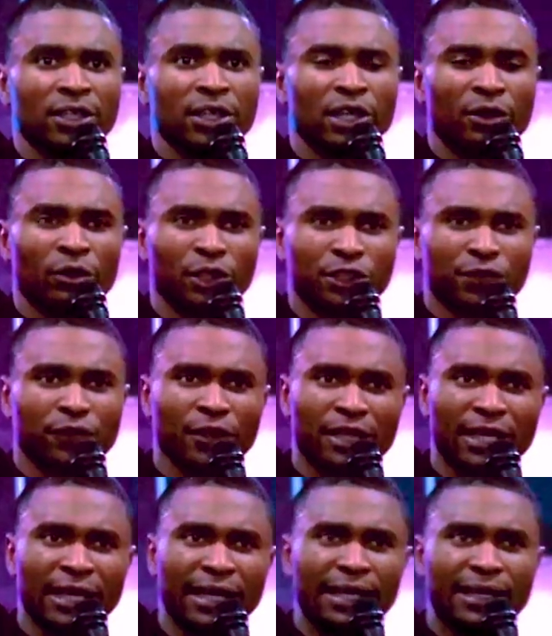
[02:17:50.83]
it was for
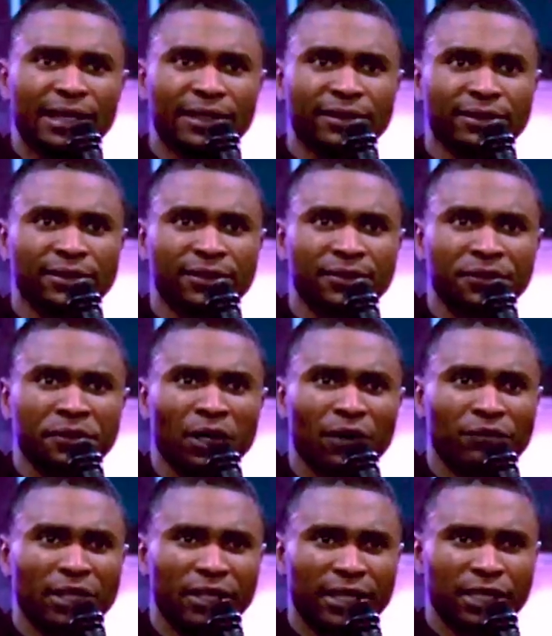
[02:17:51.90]
the healing
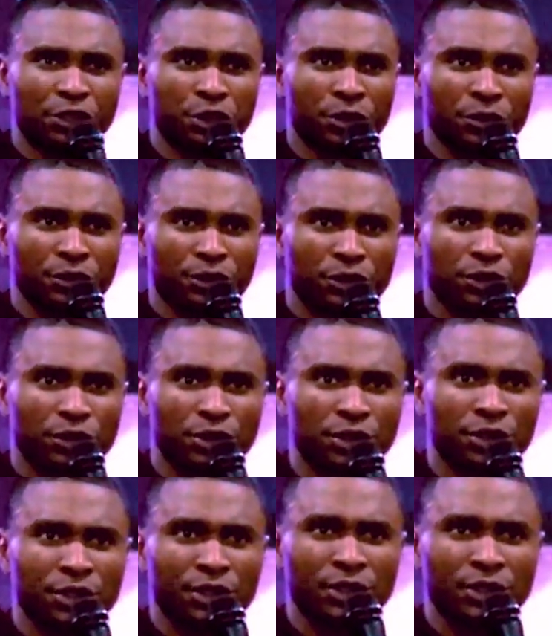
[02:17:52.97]
of the nations.